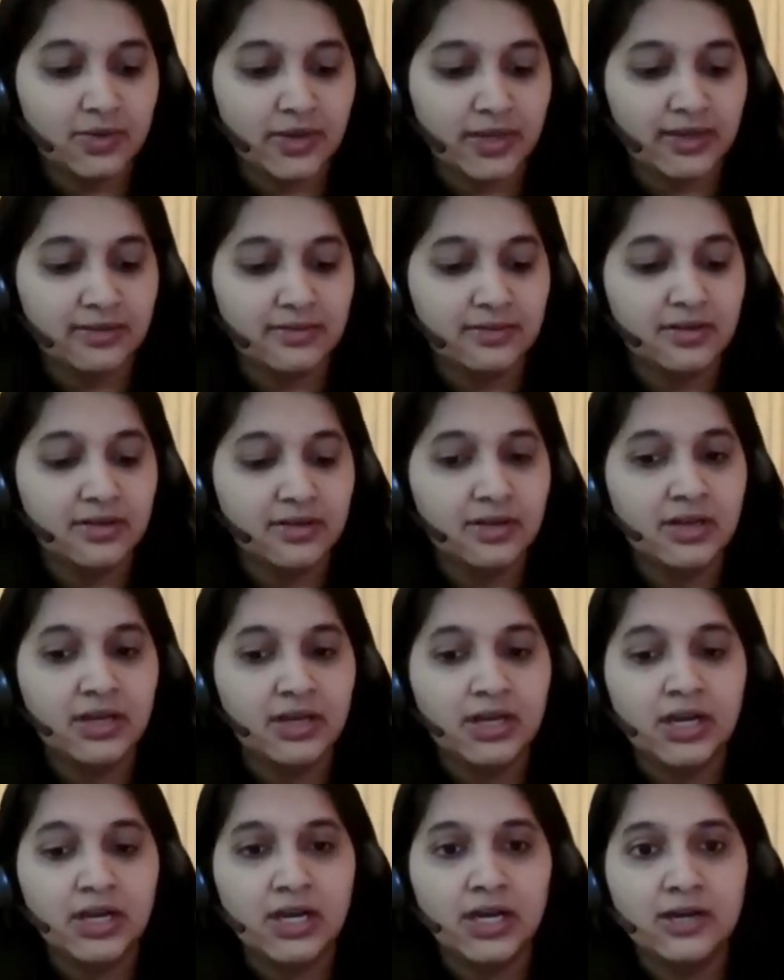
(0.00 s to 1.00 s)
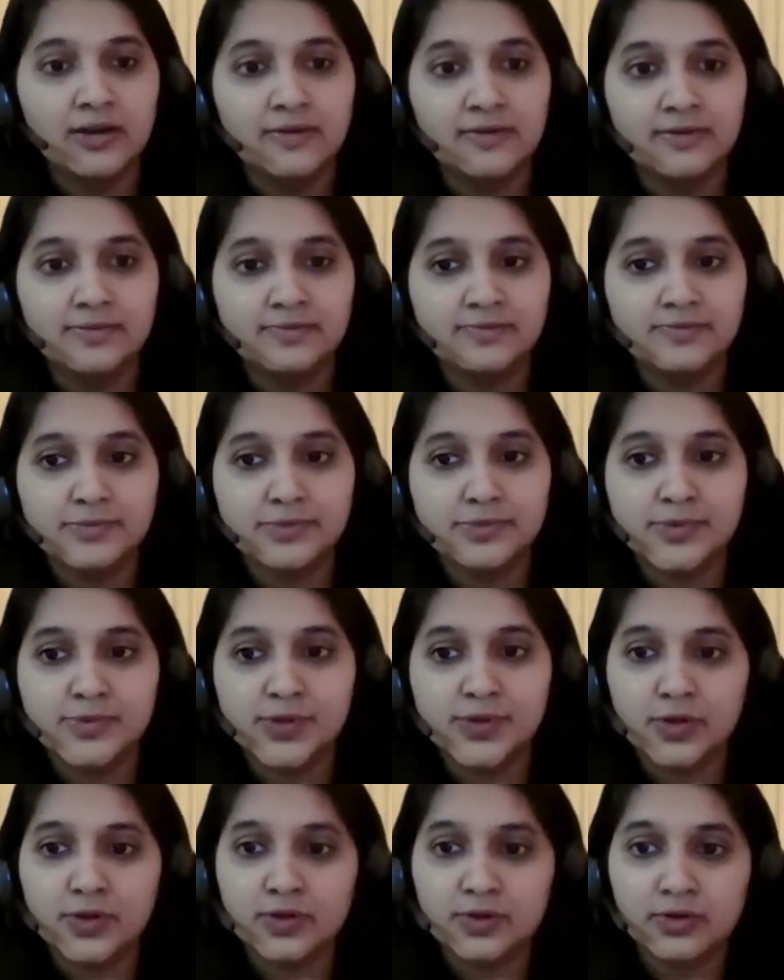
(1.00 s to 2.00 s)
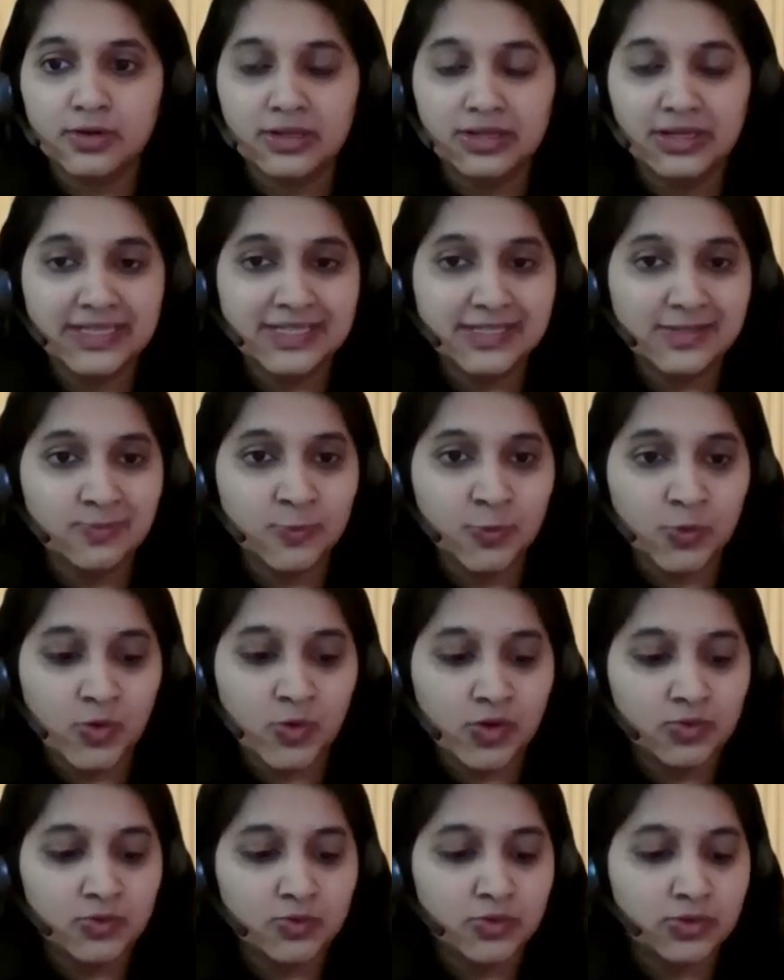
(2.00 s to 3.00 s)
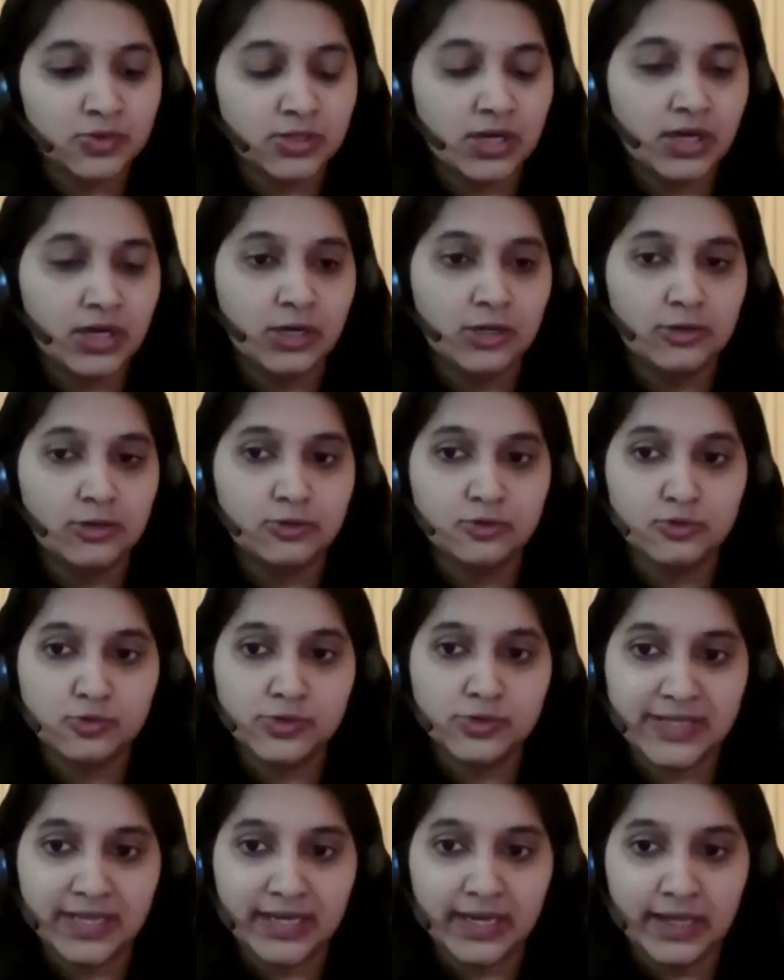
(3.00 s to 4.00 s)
Okay. So let's move on to